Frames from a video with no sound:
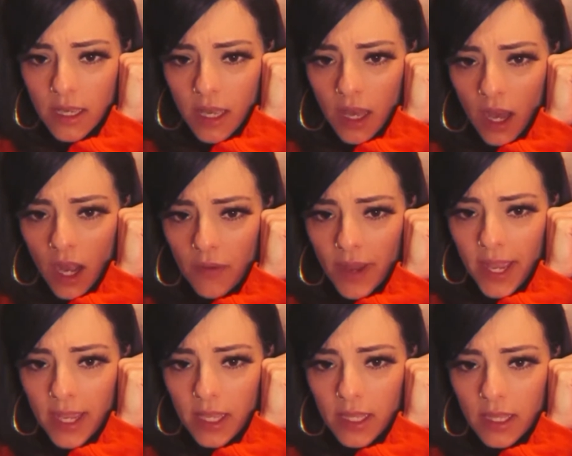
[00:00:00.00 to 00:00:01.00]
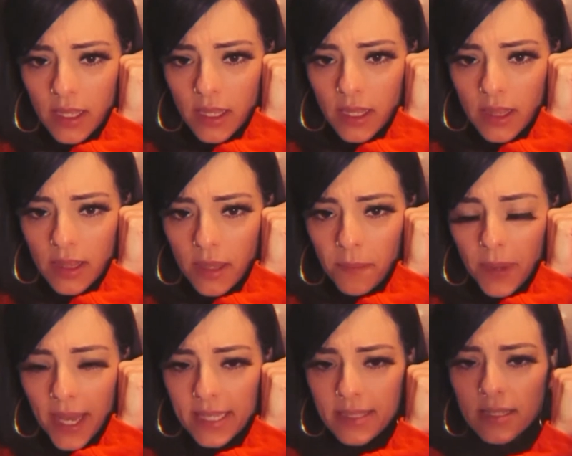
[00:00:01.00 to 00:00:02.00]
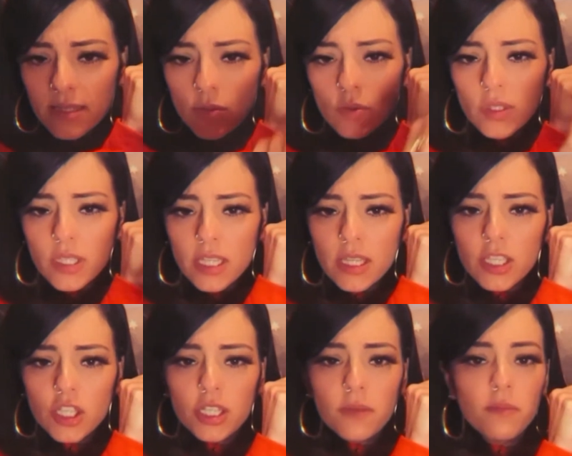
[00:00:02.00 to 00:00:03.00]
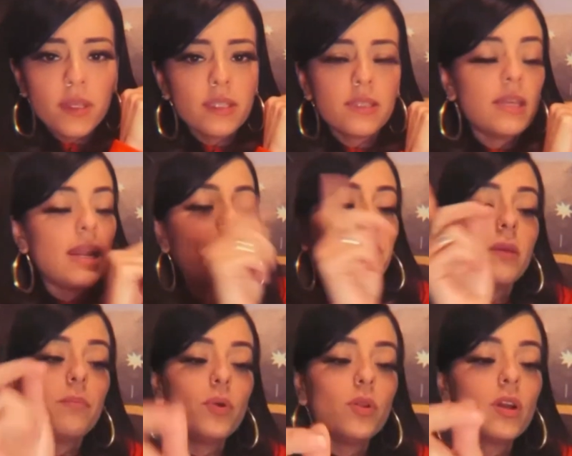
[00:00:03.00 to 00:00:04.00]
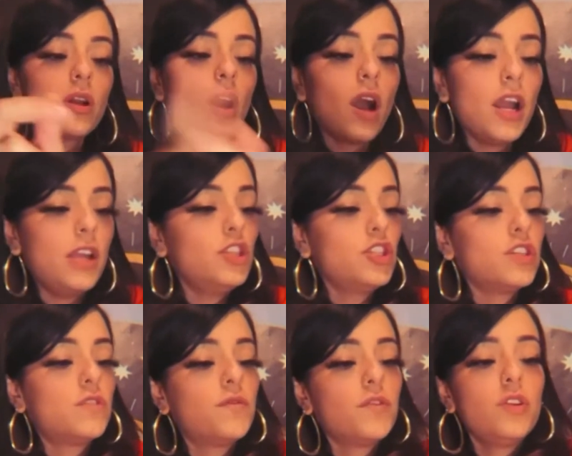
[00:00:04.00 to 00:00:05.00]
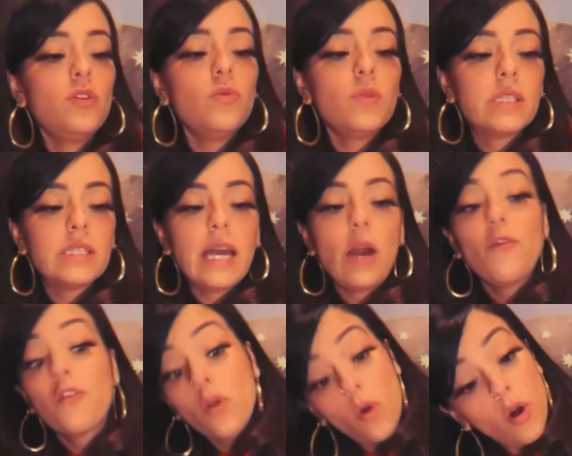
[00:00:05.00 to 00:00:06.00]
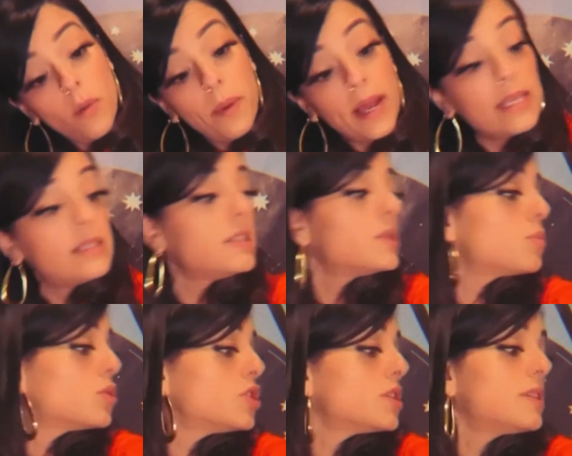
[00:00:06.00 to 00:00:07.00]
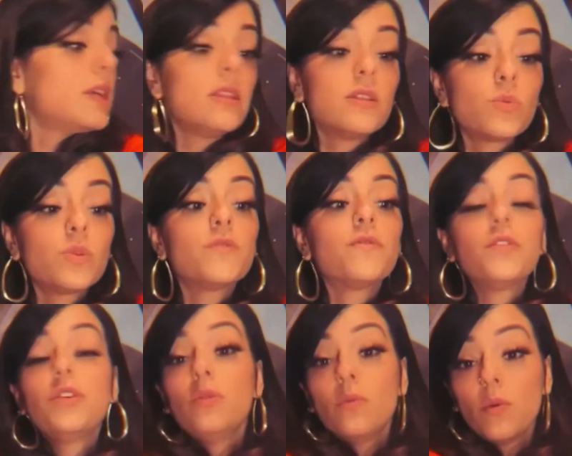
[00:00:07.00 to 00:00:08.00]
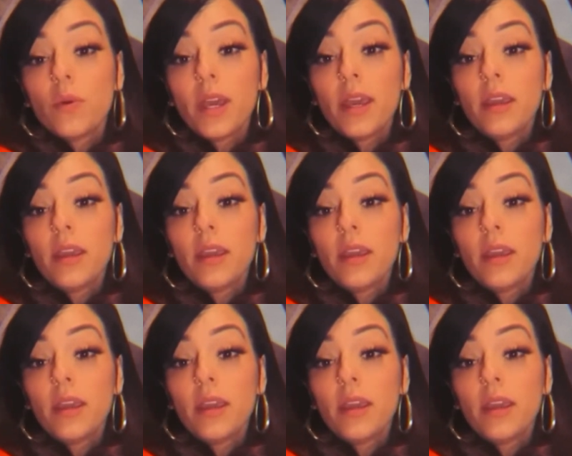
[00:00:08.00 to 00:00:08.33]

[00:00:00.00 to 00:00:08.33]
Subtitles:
right. The Pisces who said that she missed it. I'm going to pull a card just for you. It's not for all Pisces. We'll just say this one's for you, okay?